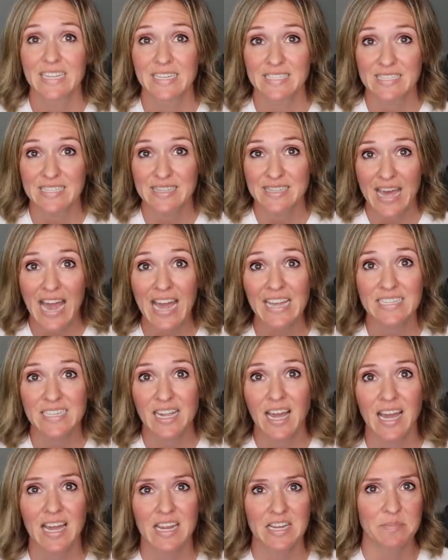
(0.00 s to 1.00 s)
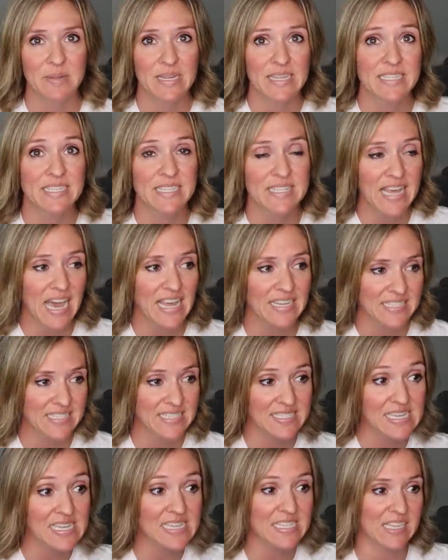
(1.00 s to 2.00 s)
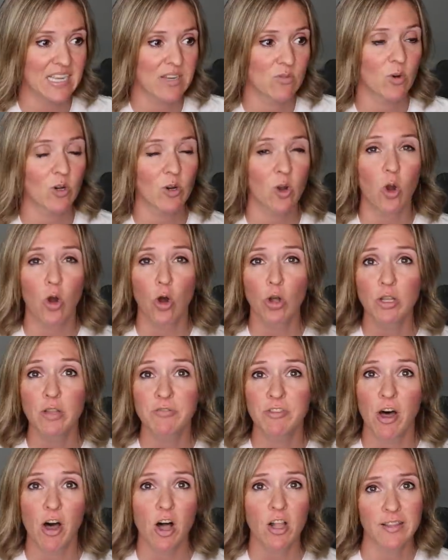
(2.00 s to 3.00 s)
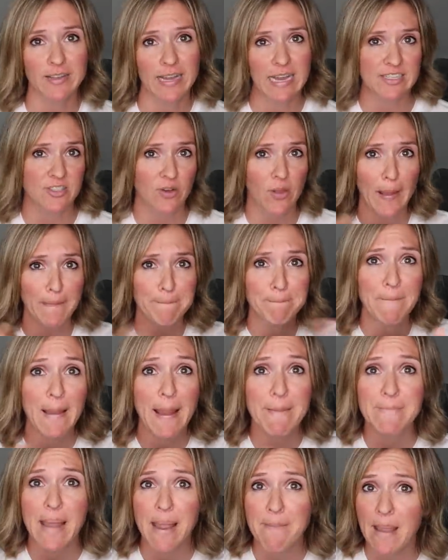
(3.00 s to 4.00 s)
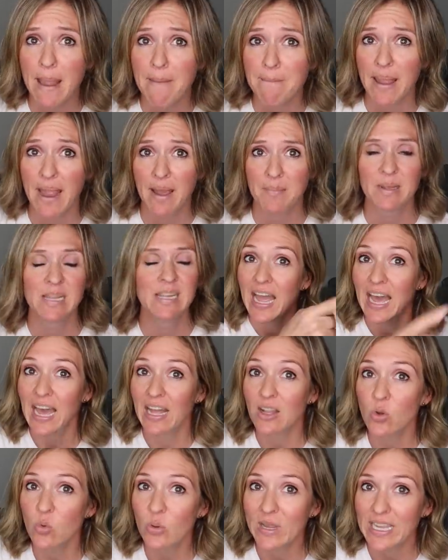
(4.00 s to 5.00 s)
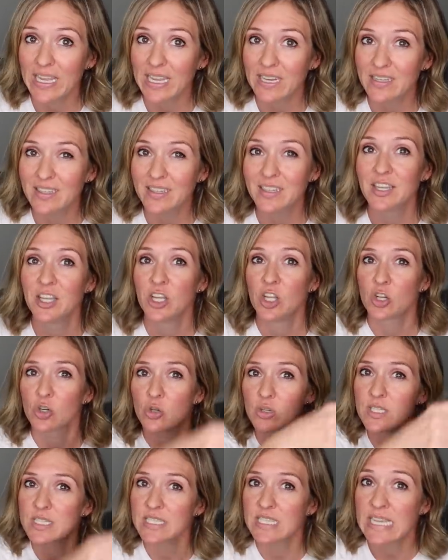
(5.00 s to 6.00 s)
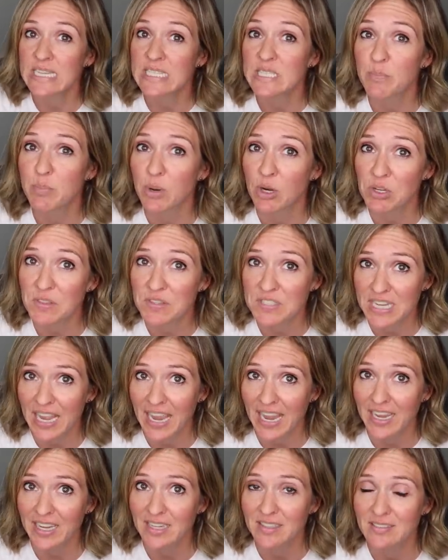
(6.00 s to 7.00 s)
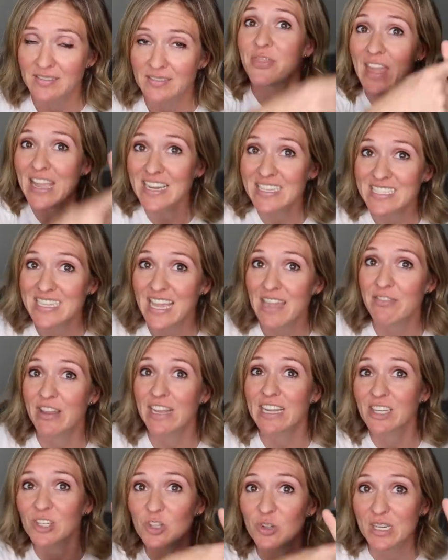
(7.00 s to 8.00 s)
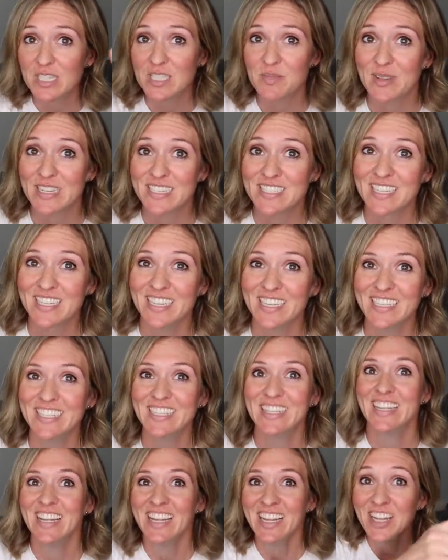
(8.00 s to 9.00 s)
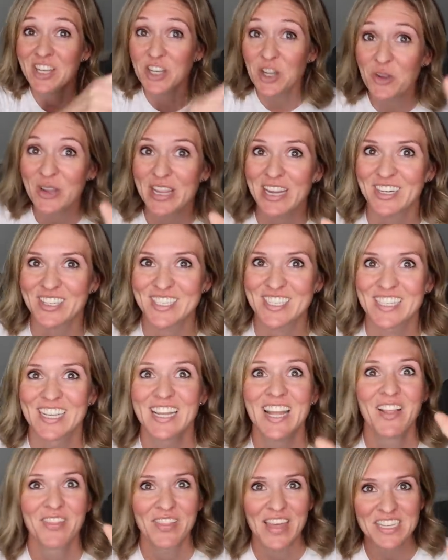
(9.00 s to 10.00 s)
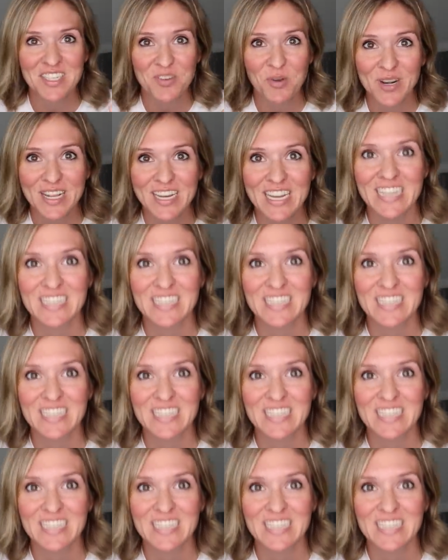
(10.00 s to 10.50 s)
is that time, it's that season where all of the holidays are like bam, bam, bam, bam. Halloween, Christine's birthday, Thanksgiving, Christmas, New Year's. That's what it